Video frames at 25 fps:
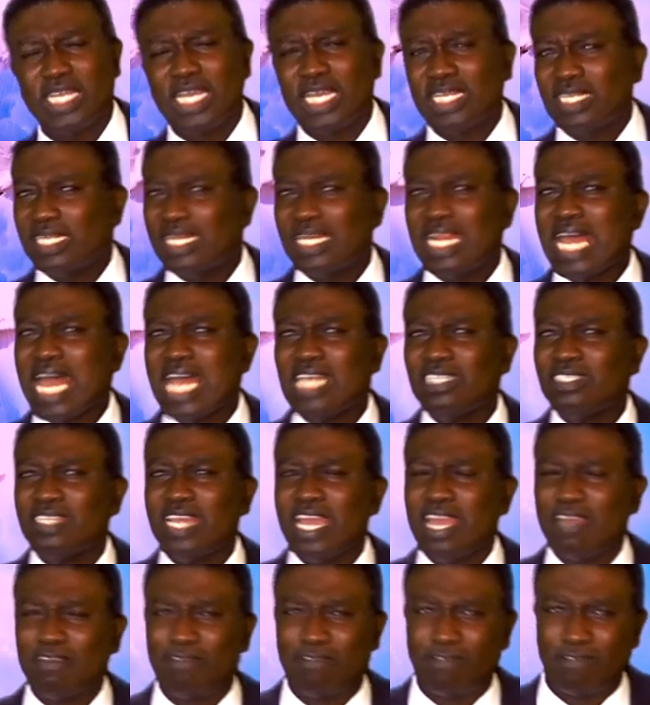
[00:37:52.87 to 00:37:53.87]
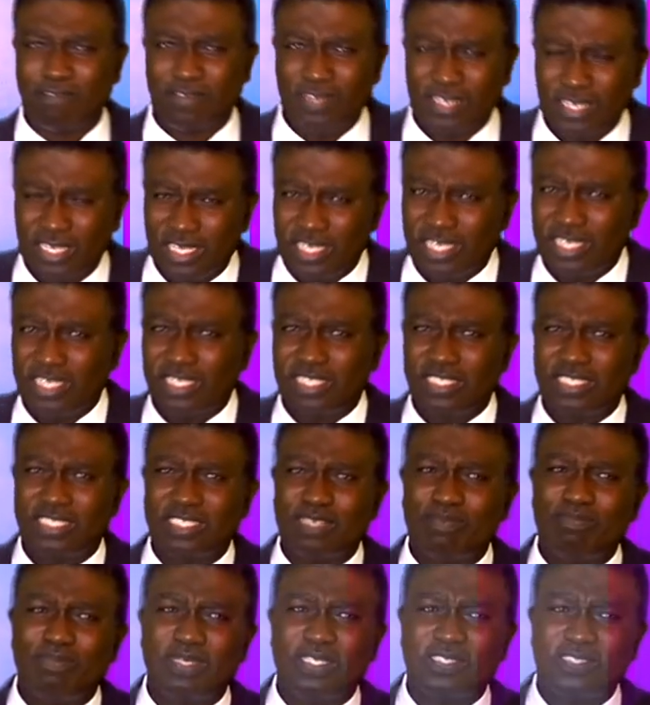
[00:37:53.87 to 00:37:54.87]
And the last F,
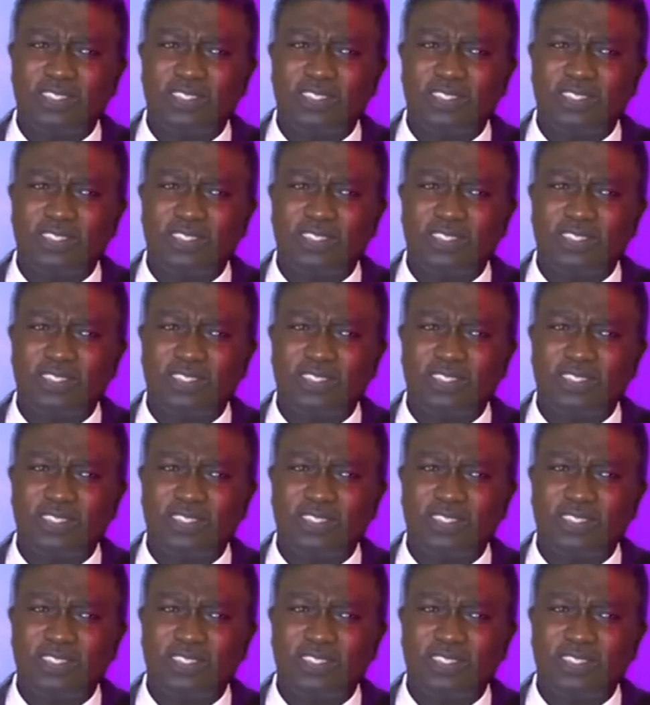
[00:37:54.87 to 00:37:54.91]
number